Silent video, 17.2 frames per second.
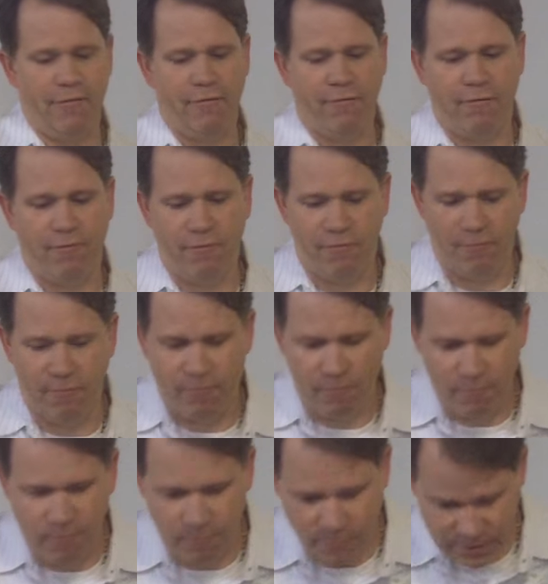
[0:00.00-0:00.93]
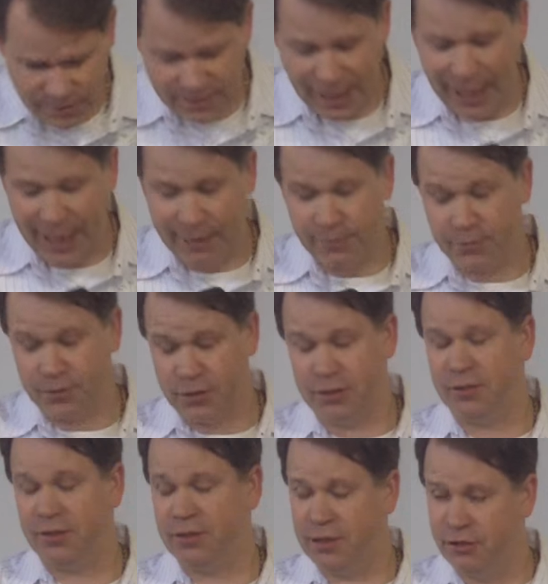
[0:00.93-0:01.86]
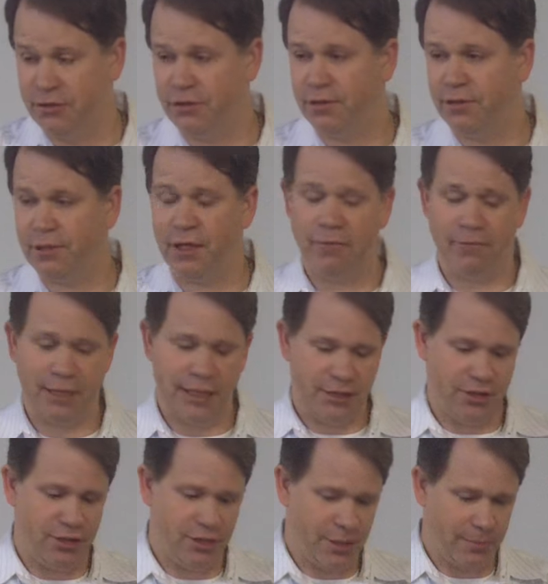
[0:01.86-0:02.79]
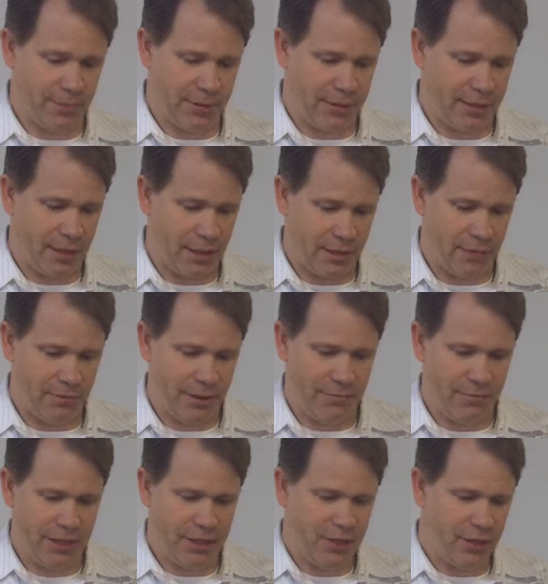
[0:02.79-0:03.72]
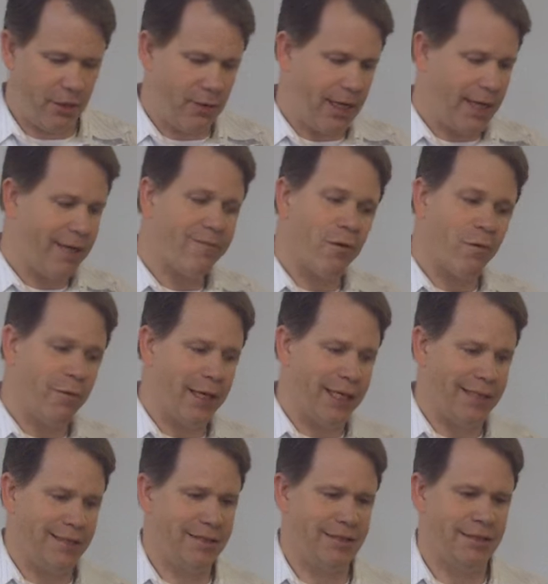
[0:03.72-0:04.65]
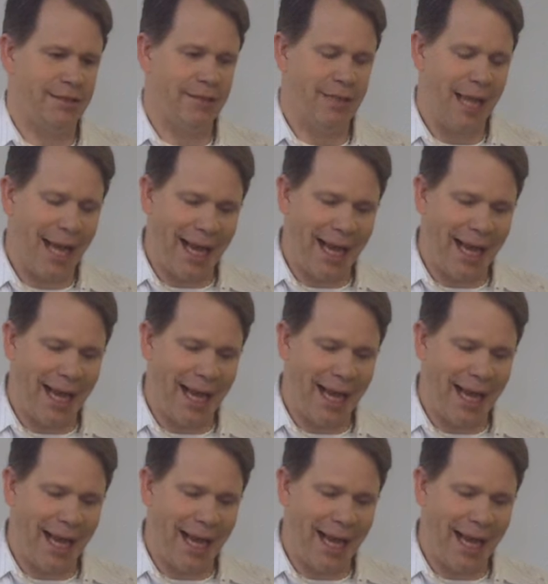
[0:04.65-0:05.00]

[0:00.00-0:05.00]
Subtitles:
It's absolutely true in our relationship with God when we don't have a way to